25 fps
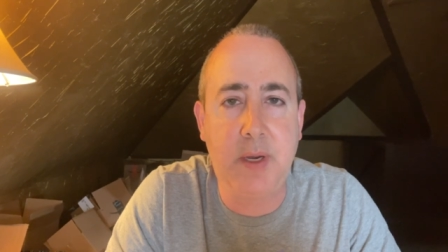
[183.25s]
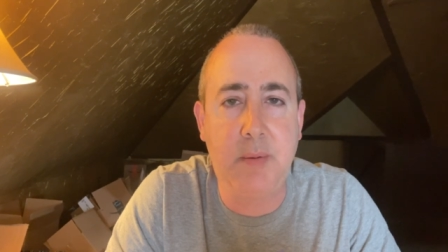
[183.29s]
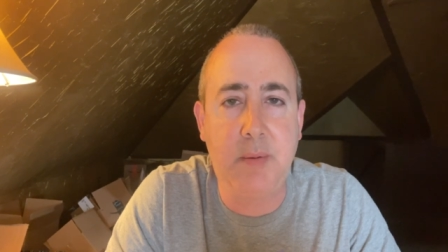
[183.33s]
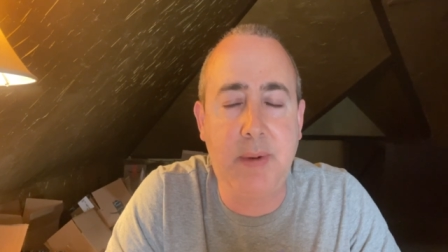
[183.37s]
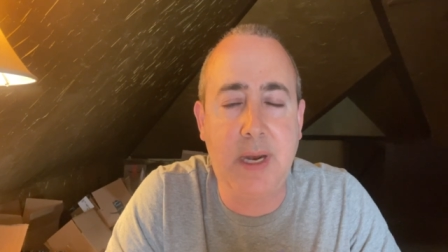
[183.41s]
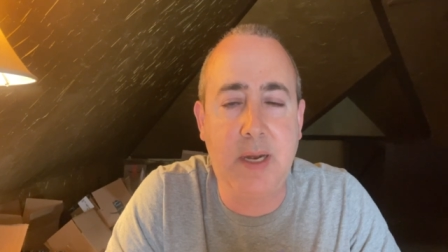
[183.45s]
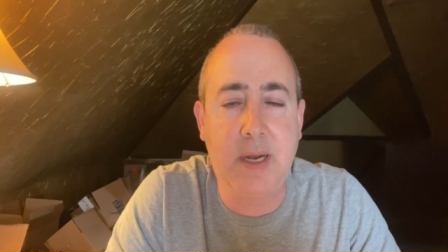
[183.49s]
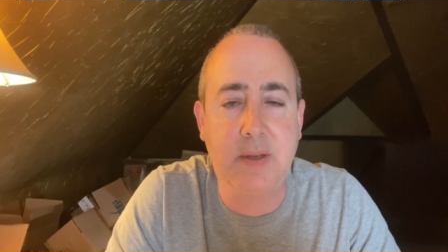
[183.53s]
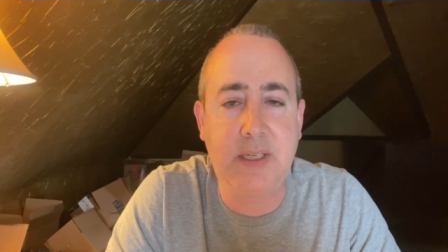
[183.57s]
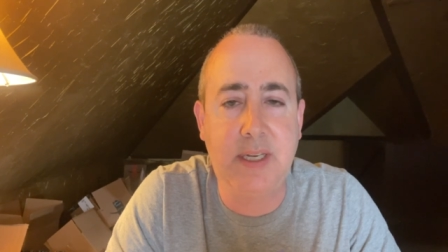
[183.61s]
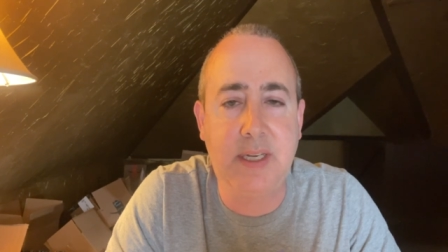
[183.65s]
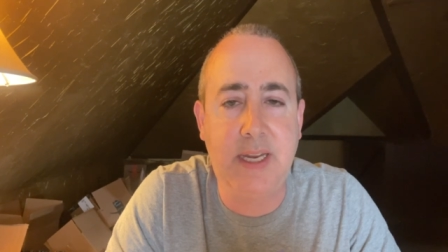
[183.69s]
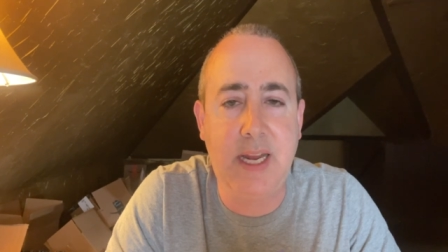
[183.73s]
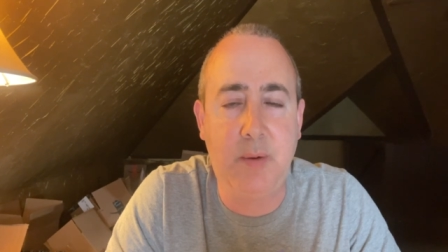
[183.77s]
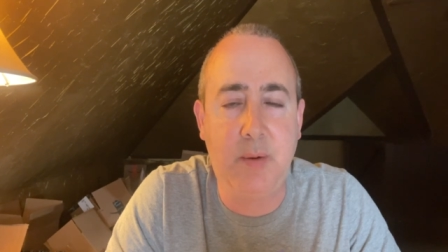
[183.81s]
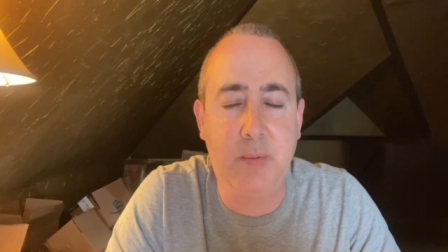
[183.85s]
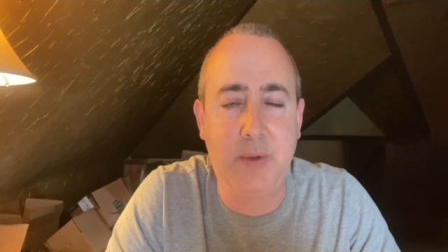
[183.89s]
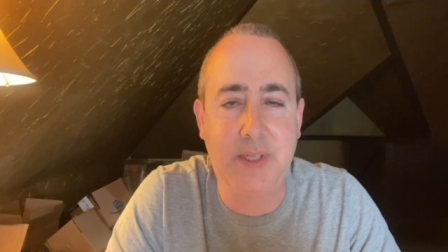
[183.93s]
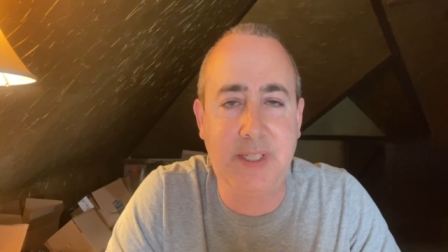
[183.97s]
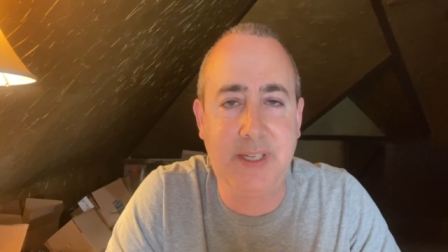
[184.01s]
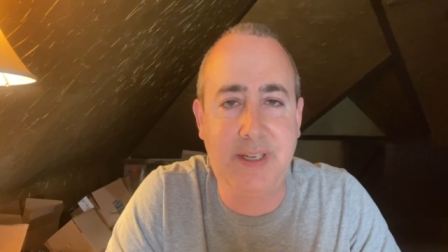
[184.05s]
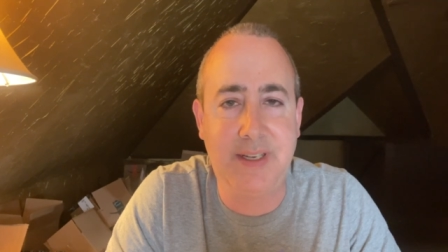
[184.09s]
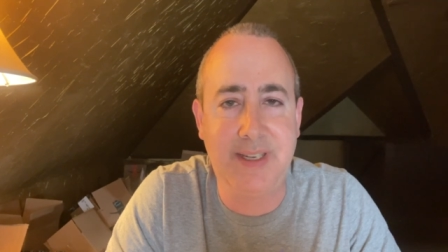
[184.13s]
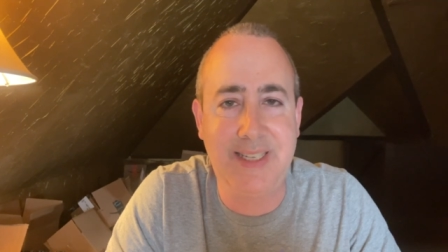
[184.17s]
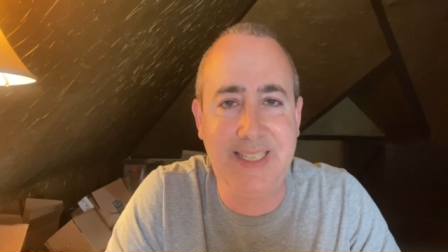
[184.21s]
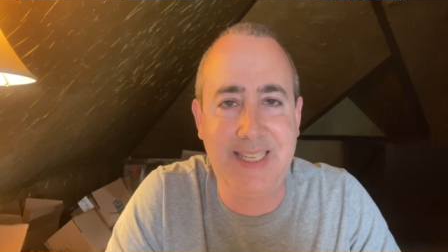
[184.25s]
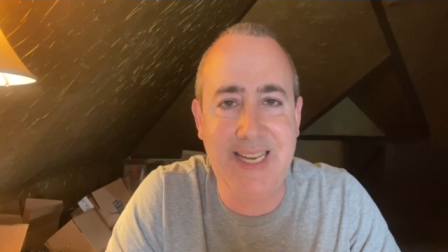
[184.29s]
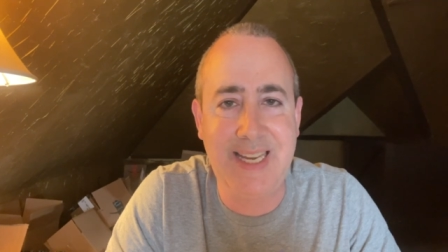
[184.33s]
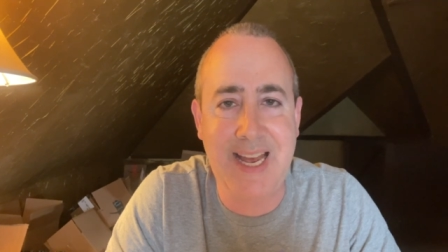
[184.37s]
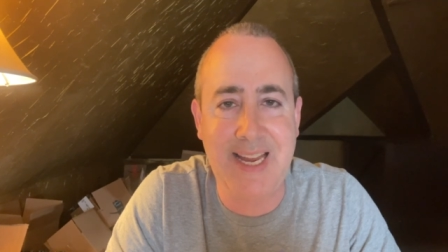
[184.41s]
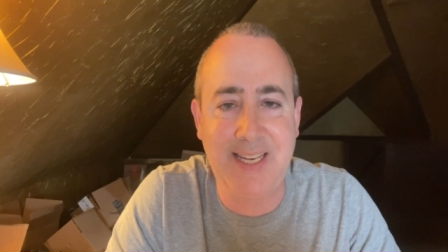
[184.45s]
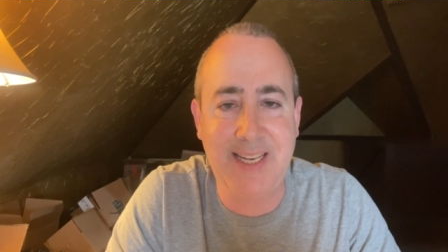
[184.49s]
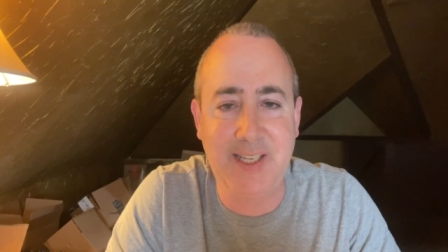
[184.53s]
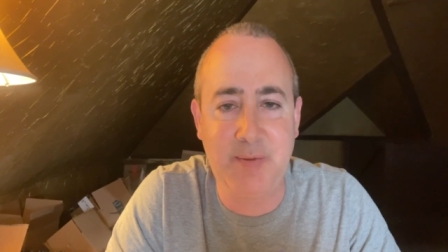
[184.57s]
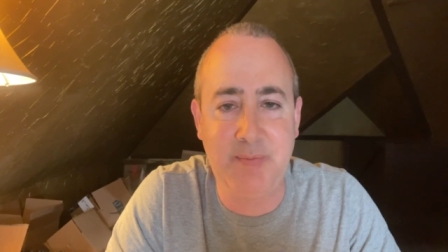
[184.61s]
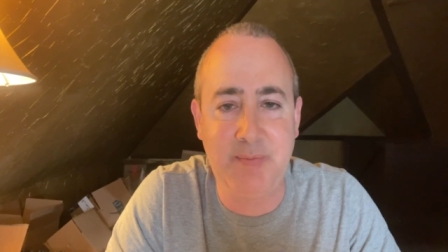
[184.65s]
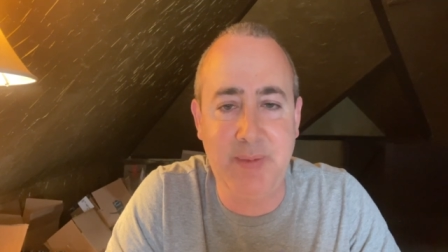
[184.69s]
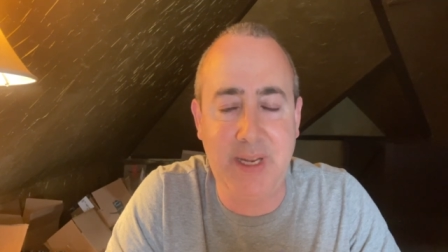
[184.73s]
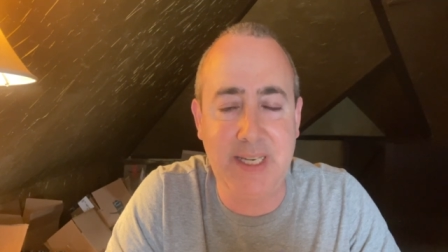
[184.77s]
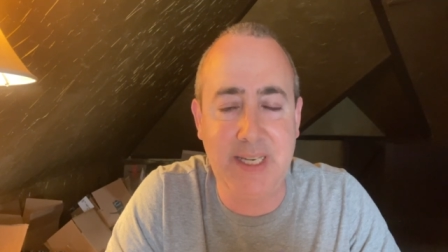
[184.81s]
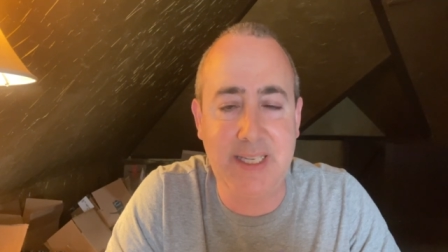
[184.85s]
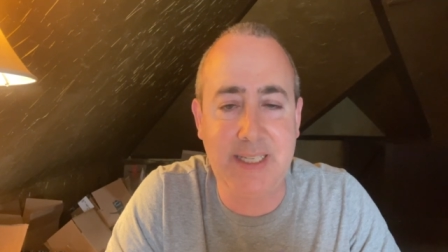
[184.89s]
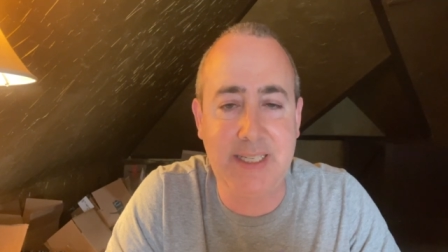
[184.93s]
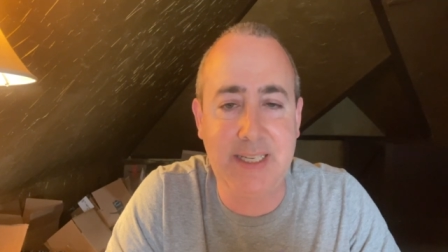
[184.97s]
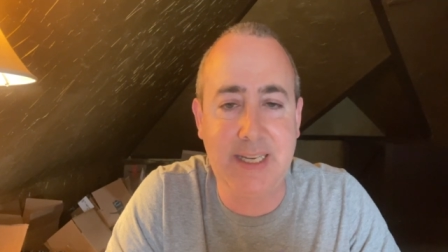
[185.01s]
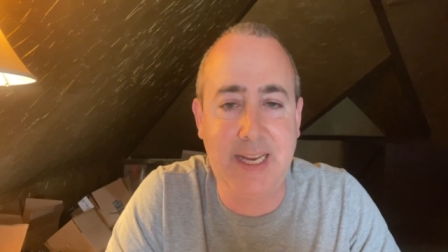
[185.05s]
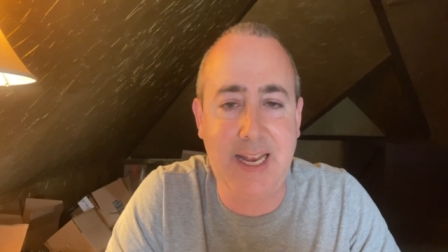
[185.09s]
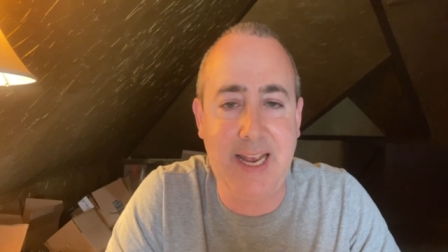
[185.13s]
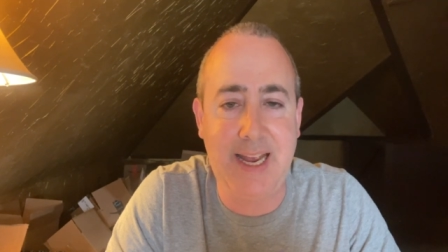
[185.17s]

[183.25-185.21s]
about today was contentment.